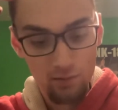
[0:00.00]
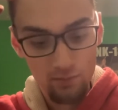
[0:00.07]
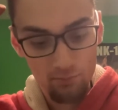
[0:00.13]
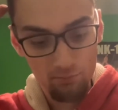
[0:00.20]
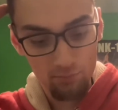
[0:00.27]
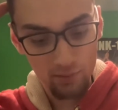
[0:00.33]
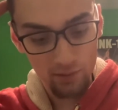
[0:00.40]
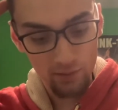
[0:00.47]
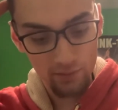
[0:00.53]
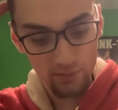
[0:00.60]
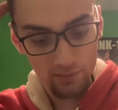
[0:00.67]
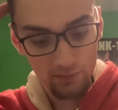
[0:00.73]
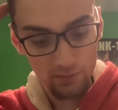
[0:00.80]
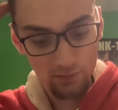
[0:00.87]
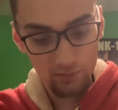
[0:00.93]

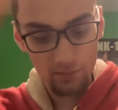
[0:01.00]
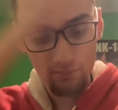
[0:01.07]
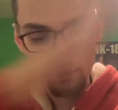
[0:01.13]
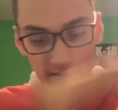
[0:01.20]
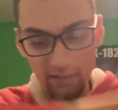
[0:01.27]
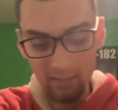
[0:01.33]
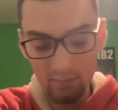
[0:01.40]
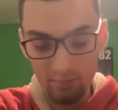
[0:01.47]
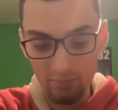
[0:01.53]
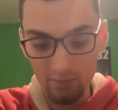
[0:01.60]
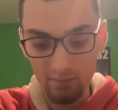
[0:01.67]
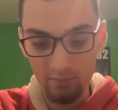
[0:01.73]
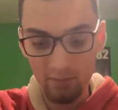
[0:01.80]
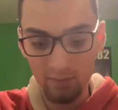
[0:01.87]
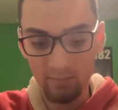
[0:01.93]
But I mean, that's
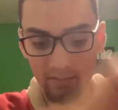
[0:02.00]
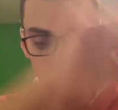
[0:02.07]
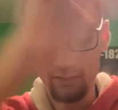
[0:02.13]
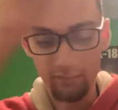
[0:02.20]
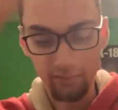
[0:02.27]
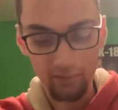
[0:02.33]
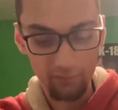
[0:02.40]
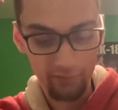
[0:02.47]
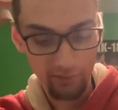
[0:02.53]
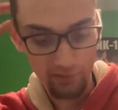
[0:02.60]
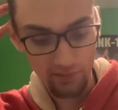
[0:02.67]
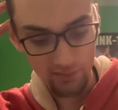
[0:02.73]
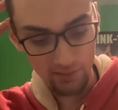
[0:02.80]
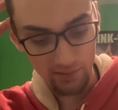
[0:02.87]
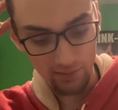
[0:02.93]
pretty much my review for
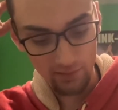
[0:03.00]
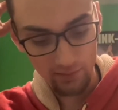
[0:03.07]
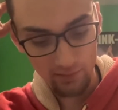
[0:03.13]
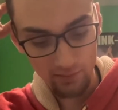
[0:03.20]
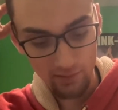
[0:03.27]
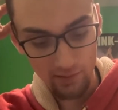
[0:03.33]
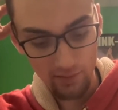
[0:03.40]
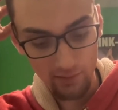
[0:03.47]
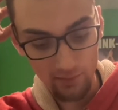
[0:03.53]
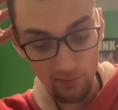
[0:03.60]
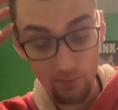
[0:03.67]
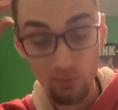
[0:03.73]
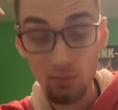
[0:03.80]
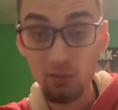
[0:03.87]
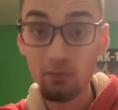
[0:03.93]
this. Like
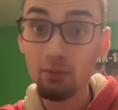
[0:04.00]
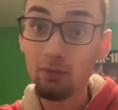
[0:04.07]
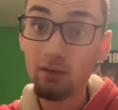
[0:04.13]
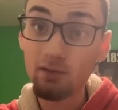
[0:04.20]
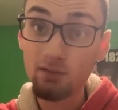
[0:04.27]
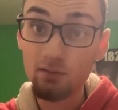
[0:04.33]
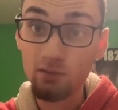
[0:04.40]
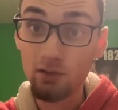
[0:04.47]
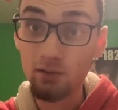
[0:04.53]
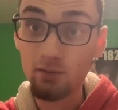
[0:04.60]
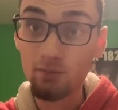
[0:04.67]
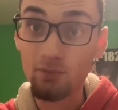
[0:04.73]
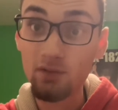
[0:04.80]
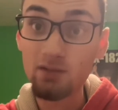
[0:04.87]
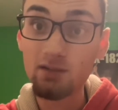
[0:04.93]

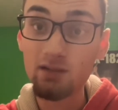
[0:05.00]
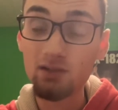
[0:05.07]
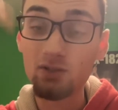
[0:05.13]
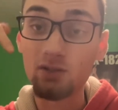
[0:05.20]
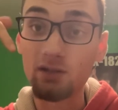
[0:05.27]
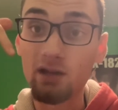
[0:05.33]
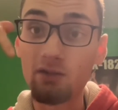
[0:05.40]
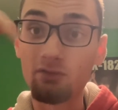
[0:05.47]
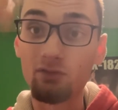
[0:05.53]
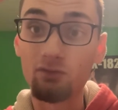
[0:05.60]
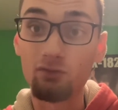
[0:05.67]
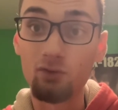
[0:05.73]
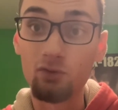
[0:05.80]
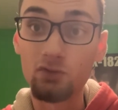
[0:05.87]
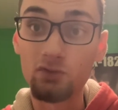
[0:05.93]
this is actually kind of a
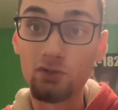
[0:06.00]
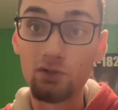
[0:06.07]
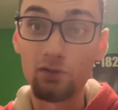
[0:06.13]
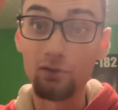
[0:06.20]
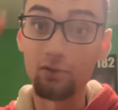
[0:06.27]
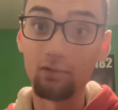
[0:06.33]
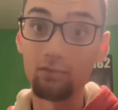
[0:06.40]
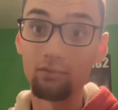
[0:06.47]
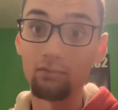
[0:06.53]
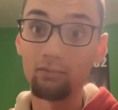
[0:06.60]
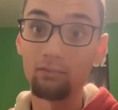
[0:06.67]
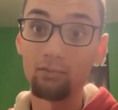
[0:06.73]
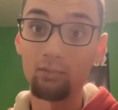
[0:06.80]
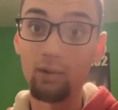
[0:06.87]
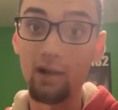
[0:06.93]
full circle
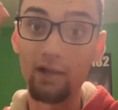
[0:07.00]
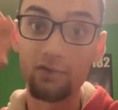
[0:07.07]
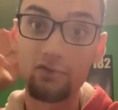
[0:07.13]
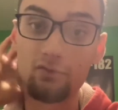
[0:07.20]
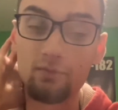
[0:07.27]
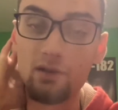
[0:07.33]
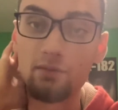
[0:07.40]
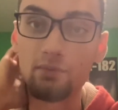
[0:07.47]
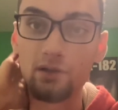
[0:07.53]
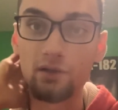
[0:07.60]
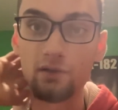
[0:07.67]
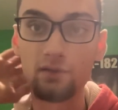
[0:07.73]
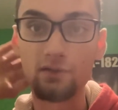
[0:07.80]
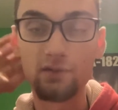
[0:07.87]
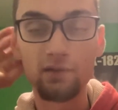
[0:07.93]
watch for me
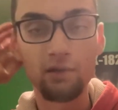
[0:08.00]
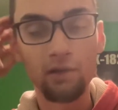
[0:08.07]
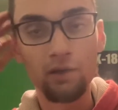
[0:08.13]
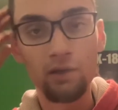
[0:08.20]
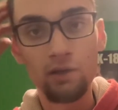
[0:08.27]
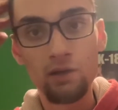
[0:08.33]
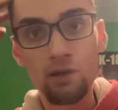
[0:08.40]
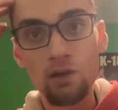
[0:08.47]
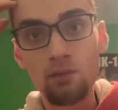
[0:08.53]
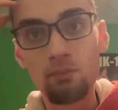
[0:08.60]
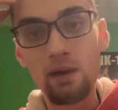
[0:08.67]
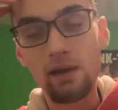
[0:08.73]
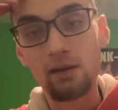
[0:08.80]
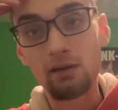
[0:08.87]
because back in